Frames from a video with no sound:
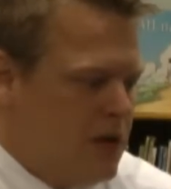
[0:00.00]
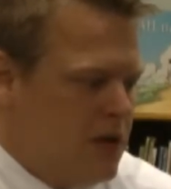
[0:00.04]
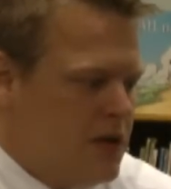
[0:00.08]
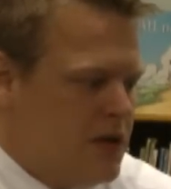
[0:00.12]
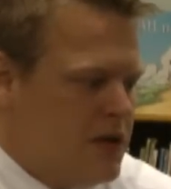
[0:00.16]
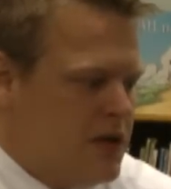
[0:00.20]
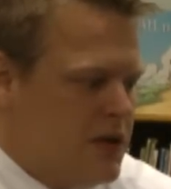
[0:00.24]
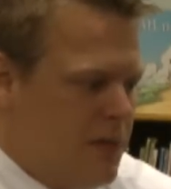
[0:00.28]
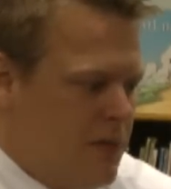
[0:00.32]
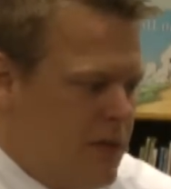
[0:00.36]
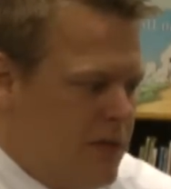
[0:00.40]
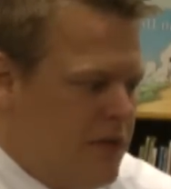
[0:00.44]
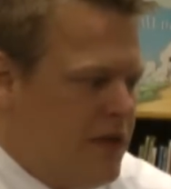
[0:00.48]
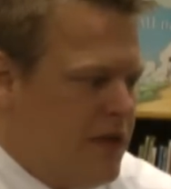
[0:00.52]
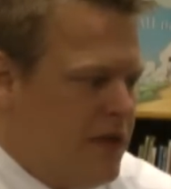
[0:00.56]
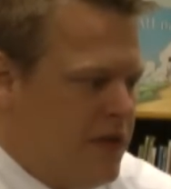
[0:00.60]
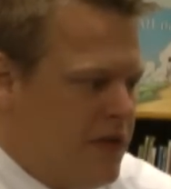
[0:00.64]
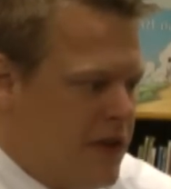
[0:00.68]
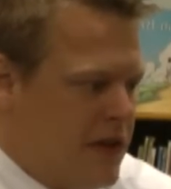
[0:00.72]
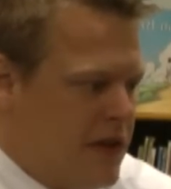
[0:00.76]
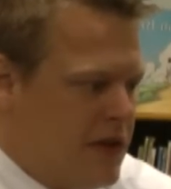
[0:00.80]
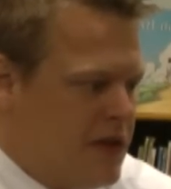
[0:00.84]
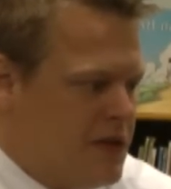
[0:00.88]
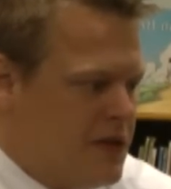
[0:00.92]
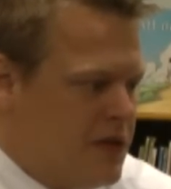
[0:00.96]
Some of the
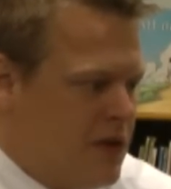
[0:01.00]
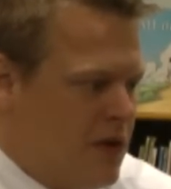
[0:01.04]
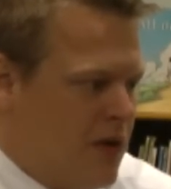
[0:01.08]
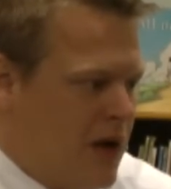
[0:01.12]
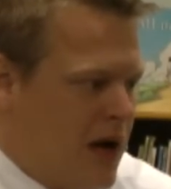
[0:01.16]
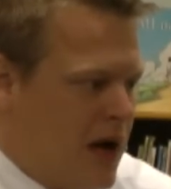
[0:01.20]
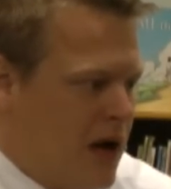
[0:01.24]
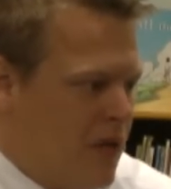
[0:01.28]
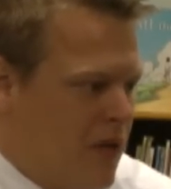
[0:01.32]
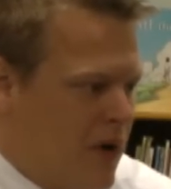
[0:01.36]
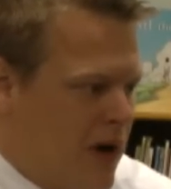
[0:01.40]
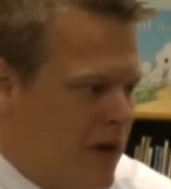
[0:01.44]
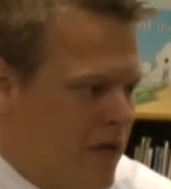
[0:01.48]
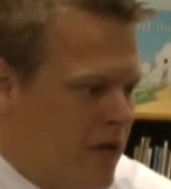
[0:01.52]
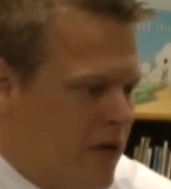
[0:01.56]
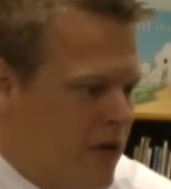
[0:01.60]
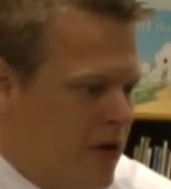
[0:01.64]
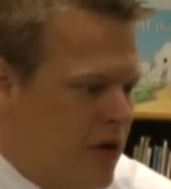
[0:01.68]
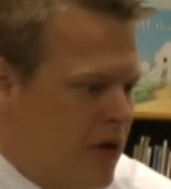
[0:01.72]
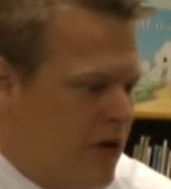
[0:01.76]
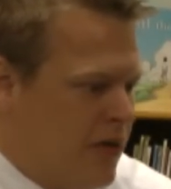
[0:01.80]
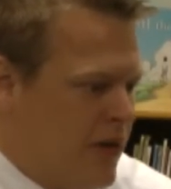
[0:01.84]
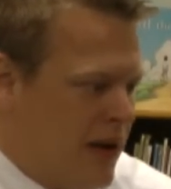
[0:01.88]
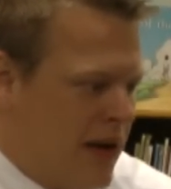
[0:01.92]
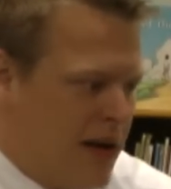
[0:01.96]
things, though,
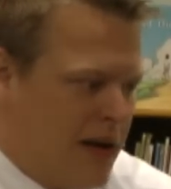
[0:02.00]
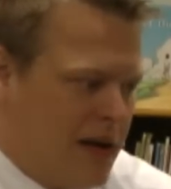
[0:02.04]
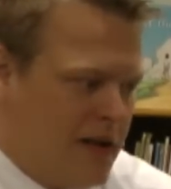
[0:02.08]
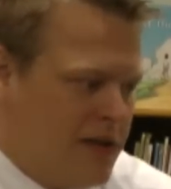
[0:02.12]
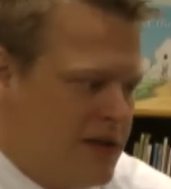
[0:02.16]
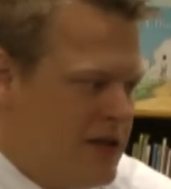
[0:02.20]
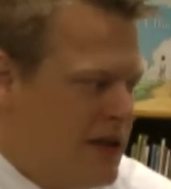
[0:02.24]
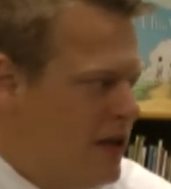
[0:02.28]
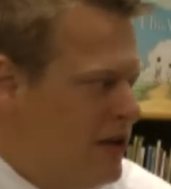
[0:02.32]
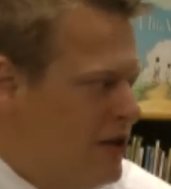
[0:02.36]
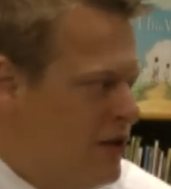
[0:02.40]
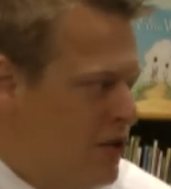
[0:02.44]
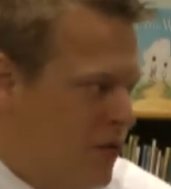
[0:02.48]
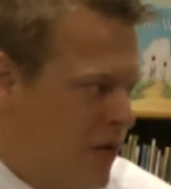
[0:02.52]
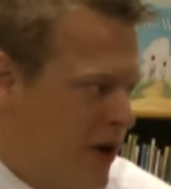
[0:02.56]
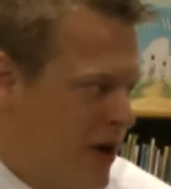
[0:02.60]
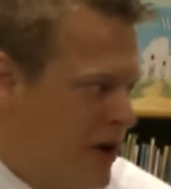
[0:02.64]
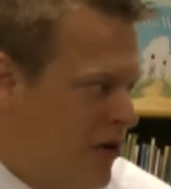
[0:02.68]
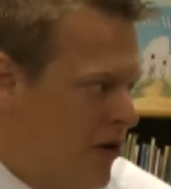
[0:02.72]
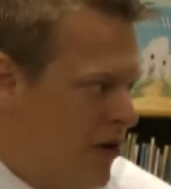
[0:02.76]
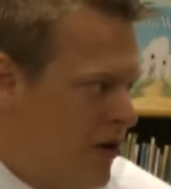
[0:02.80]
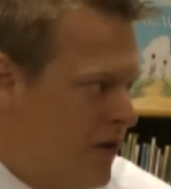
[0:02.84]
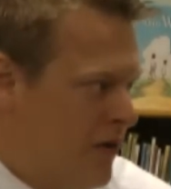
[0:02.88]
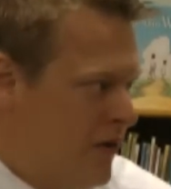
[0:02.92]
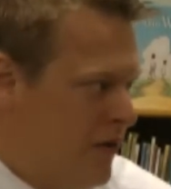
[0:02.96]
however, that I could tell you right